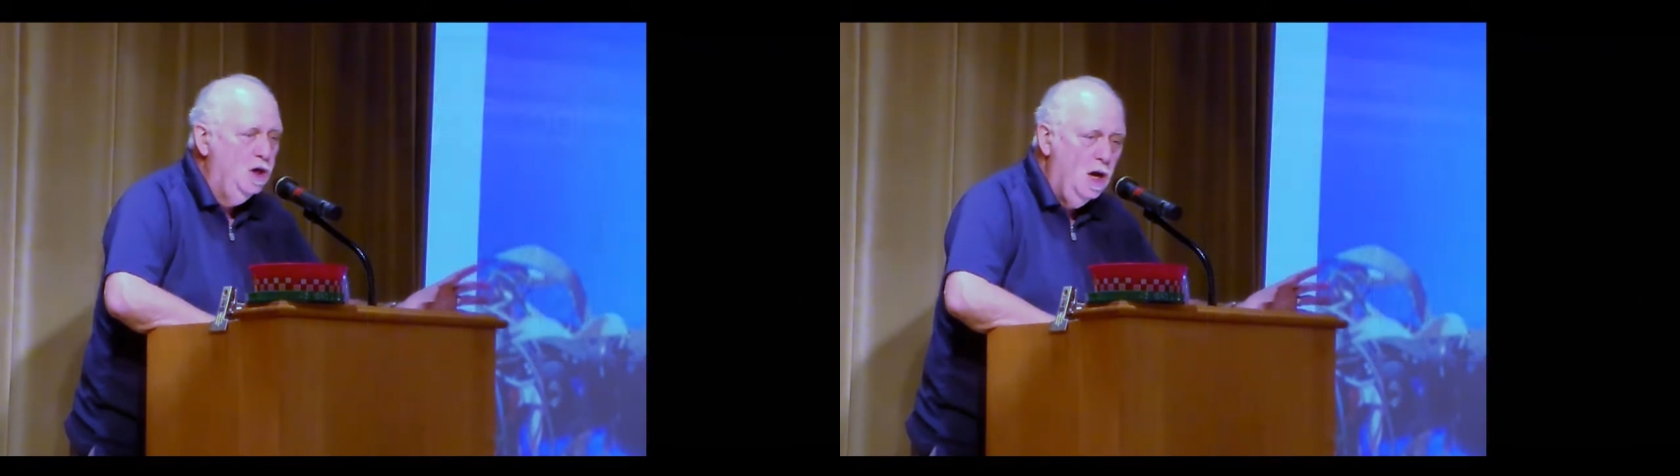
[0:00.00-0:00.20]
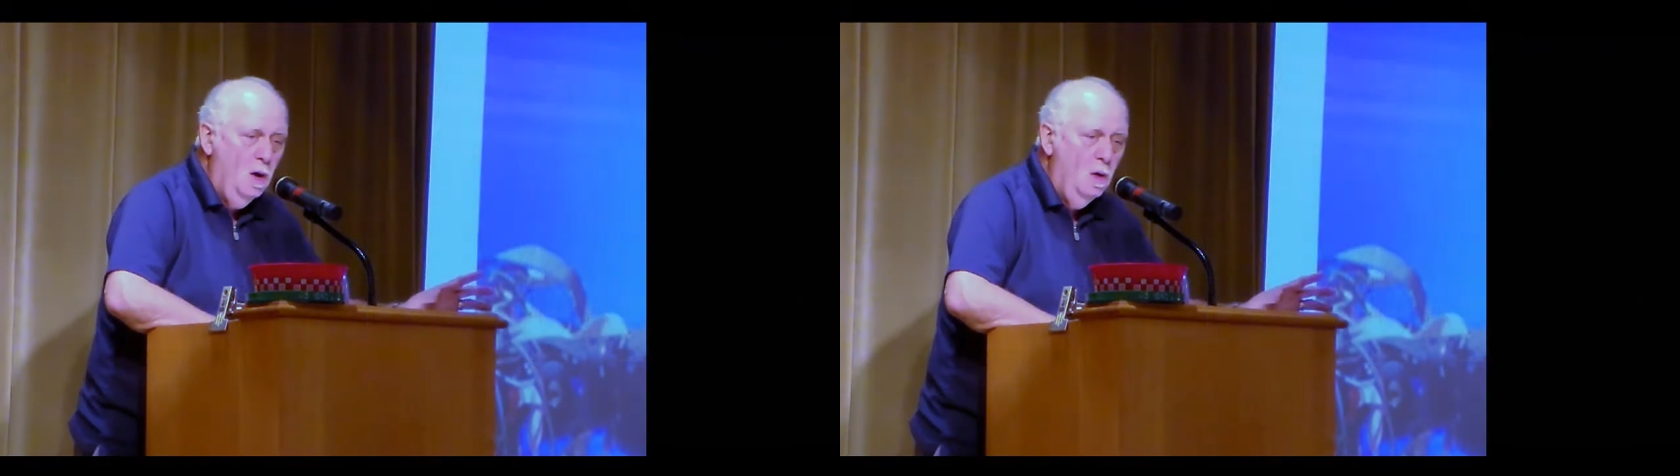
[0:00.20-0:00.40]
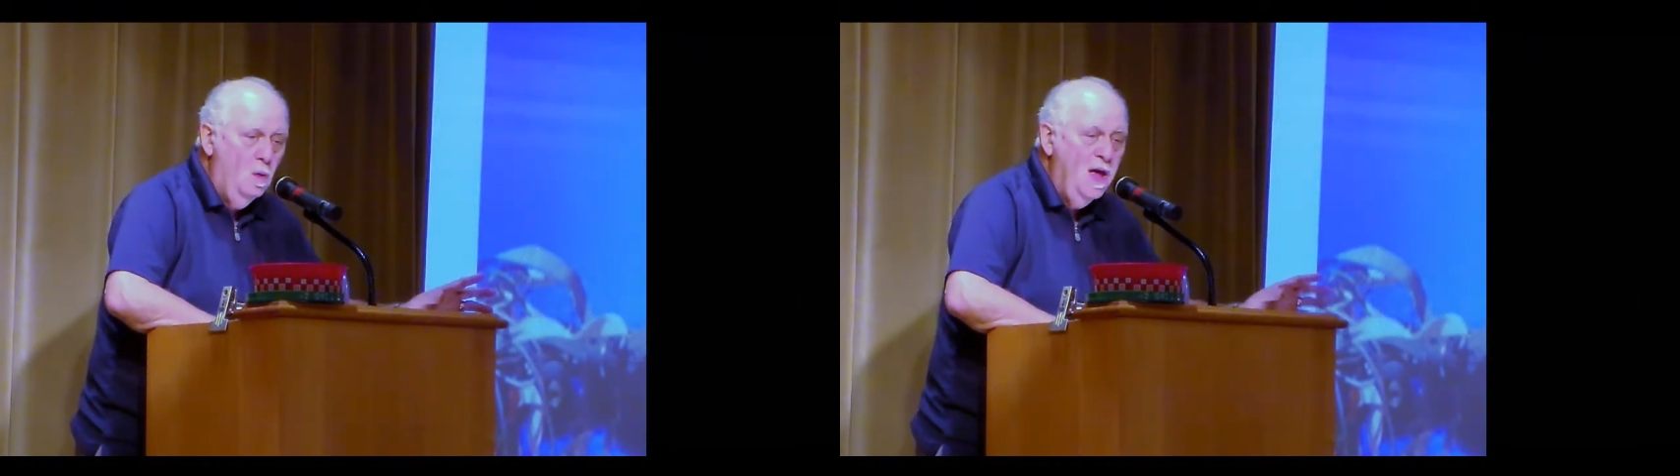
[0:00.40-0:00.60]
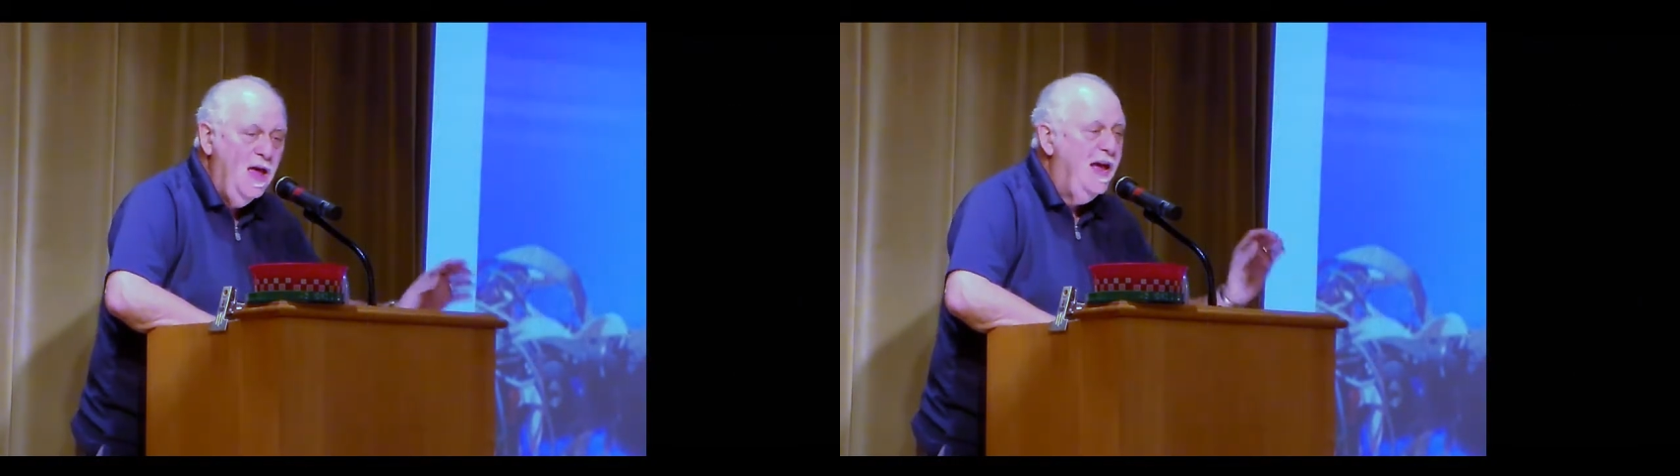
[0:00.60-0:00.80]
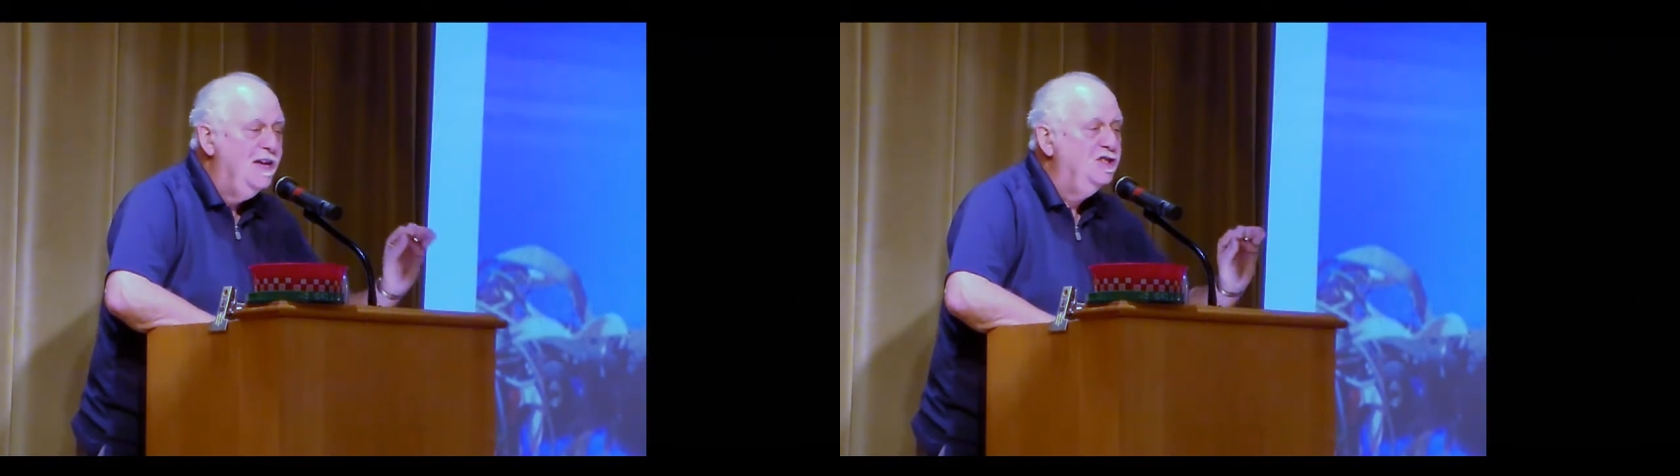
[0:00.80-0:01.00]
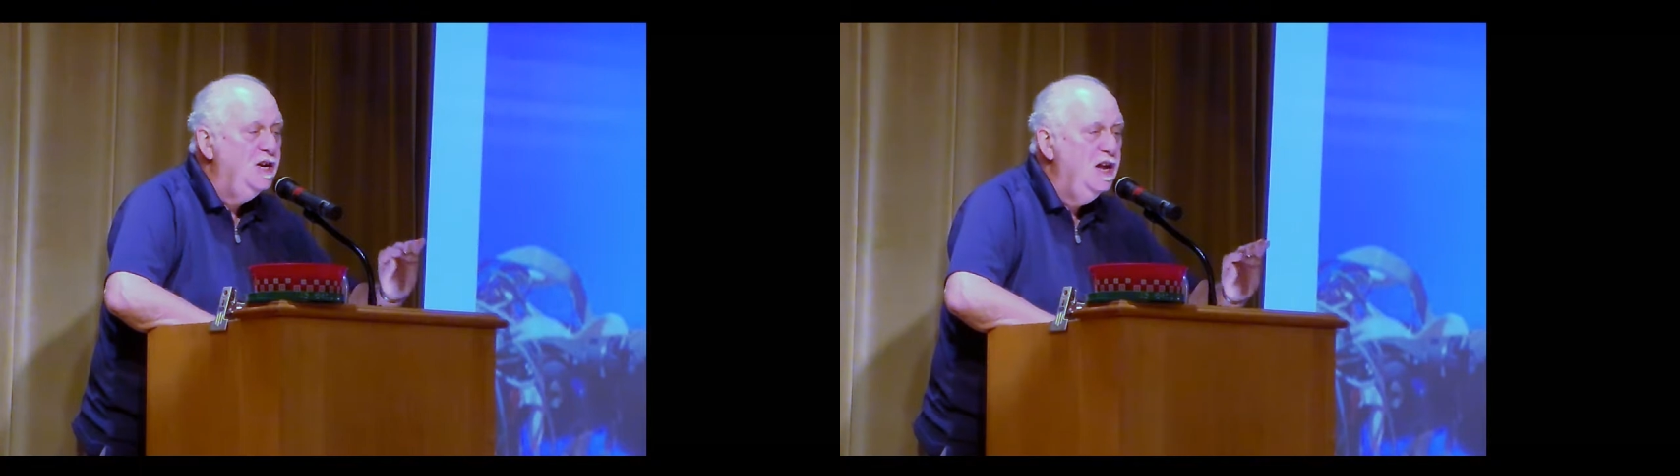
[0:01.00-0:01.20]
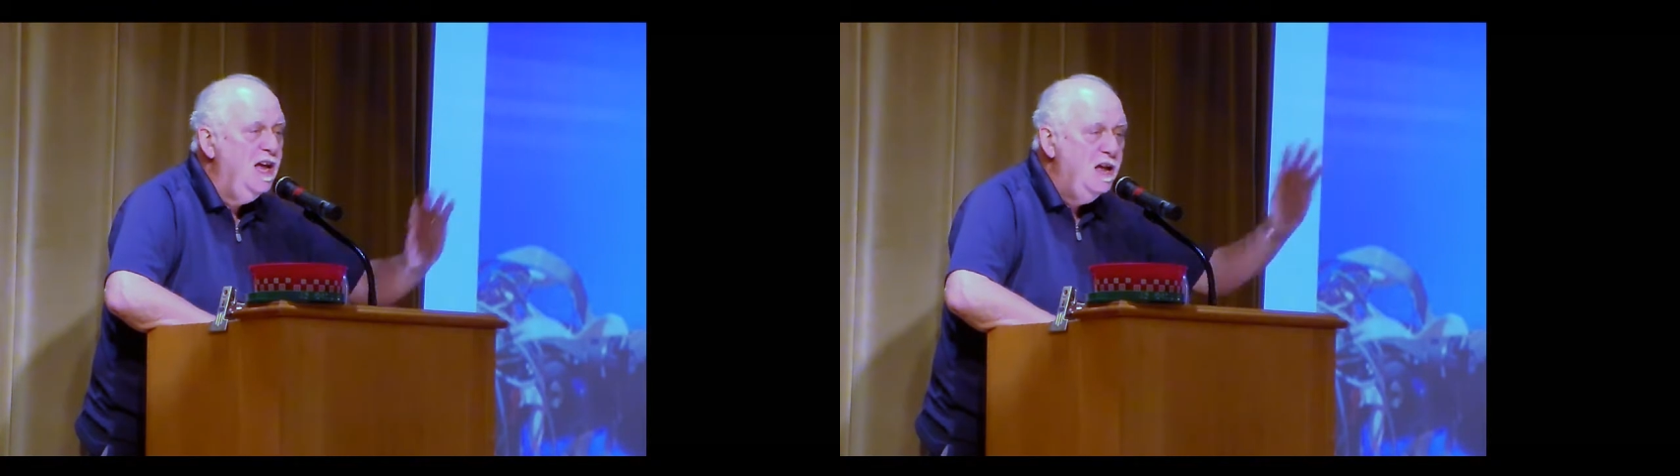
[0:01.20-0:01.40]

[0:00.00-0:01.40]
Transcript: Go has an